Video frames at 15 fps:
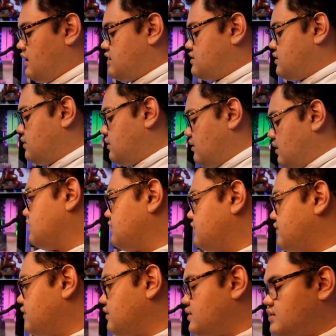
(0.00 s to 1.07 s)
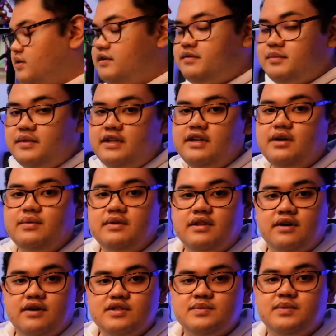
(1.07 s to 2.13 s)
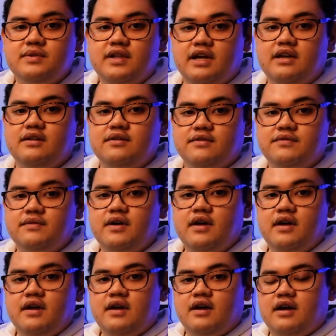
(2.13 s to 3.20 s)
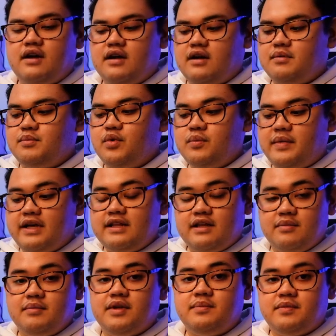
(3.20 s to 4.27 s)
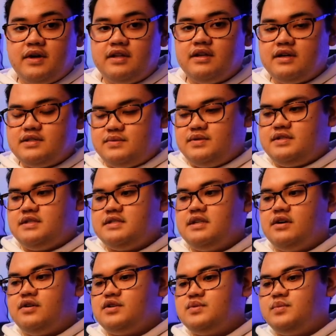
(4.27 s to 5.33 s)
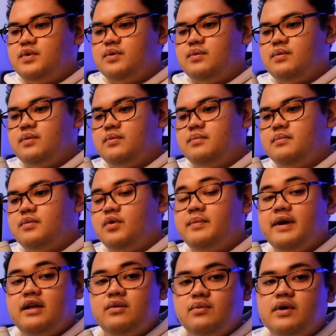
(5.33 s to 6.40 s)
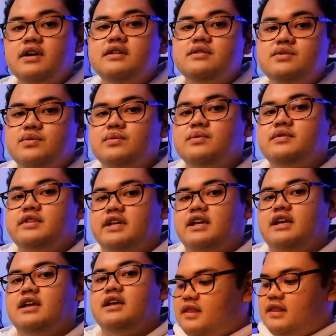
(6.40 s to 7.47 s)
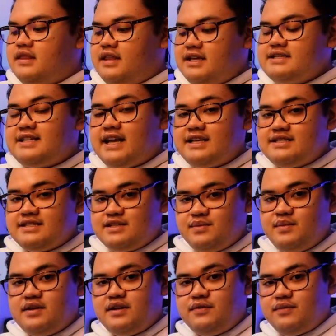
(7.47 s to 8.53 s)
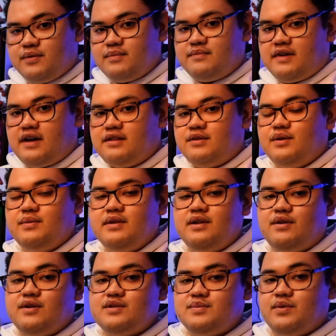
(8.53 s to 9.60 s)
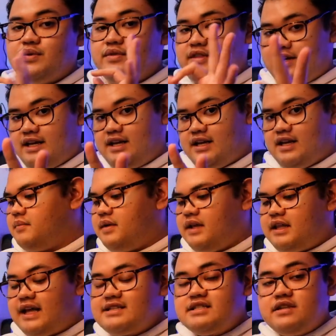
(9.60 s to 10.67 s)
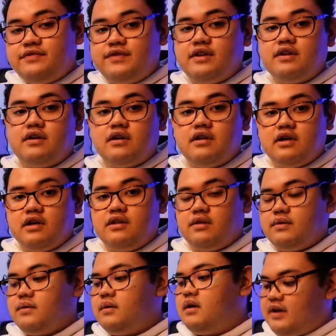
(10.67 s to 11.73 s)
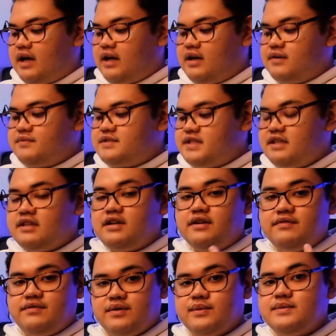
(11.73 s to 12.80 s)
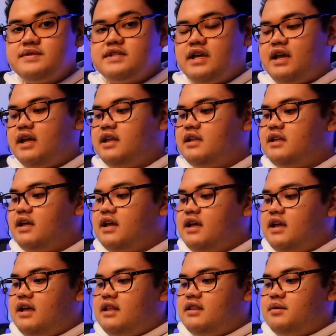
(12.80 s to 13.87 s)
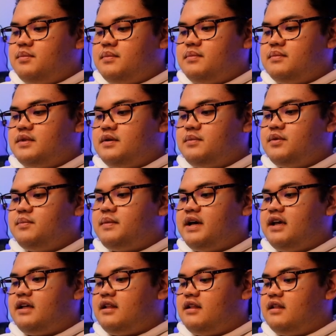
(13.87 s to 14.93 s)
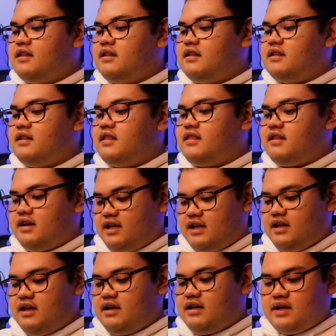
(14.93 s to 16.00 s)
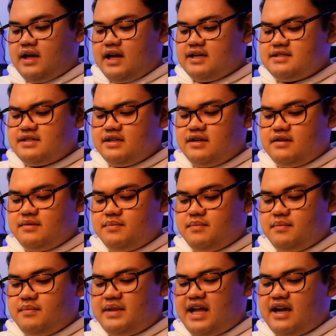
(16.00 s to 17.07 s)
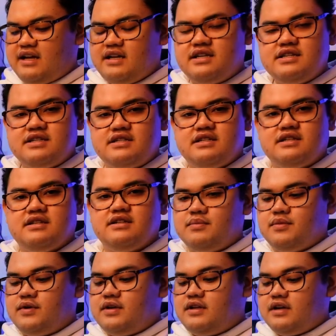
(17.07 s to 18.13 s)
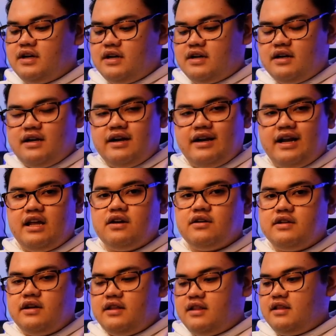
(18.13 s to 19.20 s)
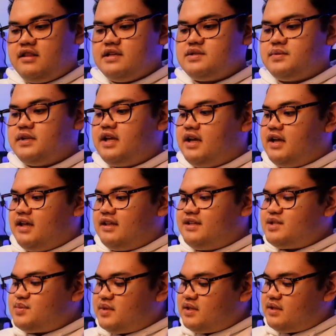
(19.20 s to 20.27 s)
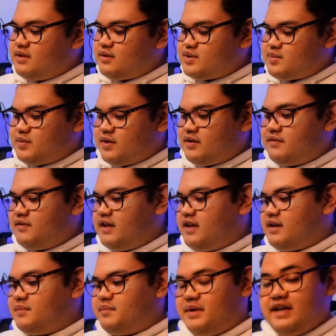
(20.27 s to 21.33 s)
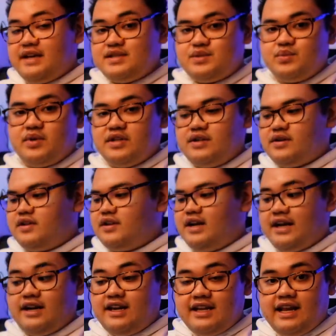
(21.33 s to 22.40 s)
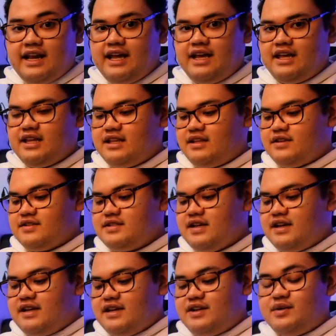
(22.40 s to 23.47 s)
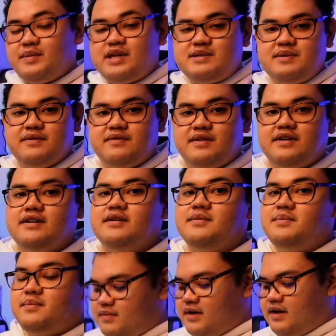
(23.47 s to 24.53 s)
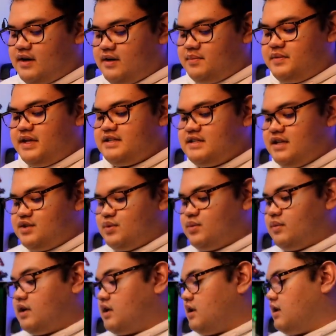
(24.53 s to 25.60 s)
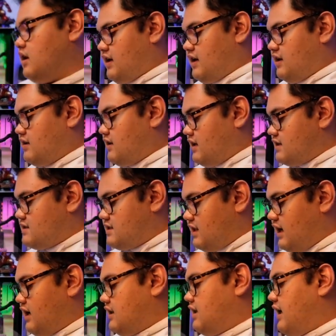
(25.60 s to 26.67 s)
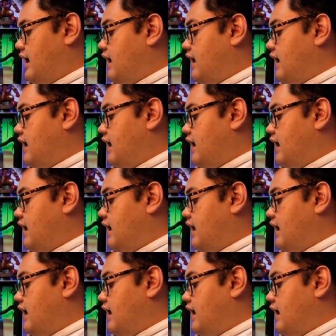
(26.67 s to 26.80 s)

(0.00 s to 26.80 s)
So, for those who are familiar with the Osmo line of mobile gimbal products, which is the Osmo Mobile 1, 2, 3, this has a similar form factor with the Osmo 3. It has a different color though. I've seen the reviews and the Mobile 3 has a blackish, more darker gray color than this one. This one looks more of like a PS1 color. I really like it because it reminds me of the PlayStation 1. And it's light.